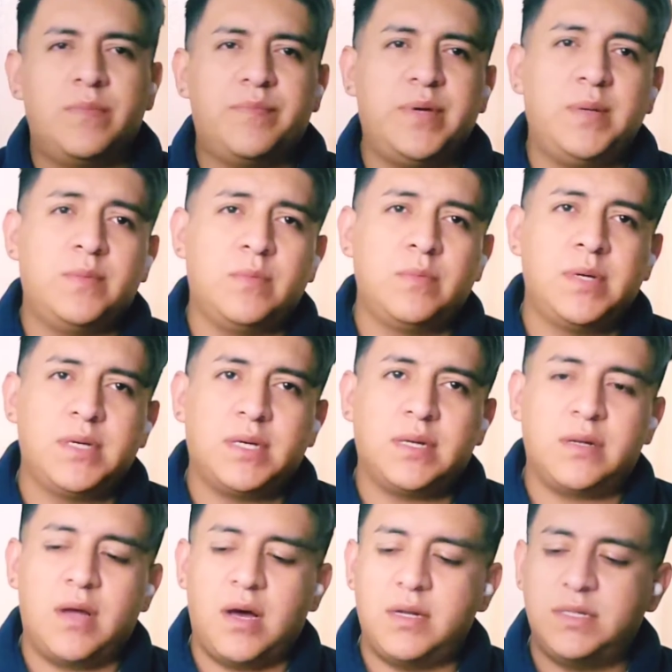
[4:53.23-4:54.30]
People
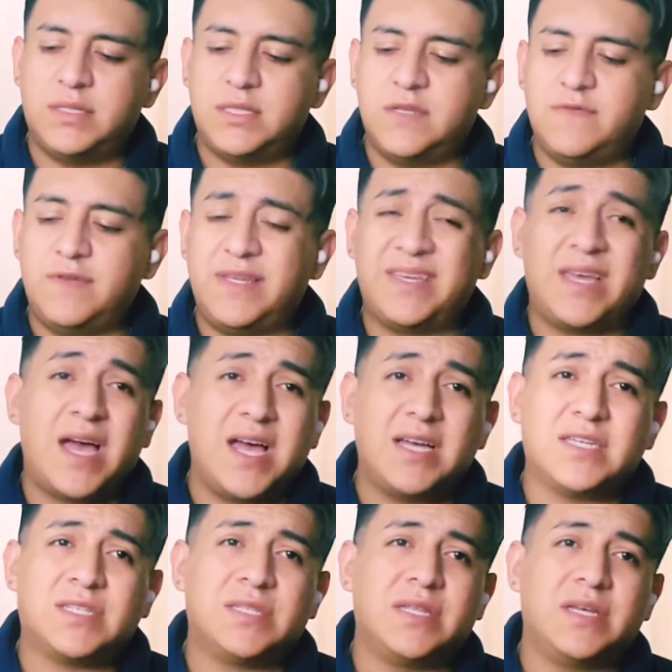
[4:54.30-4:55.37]
making honest cash.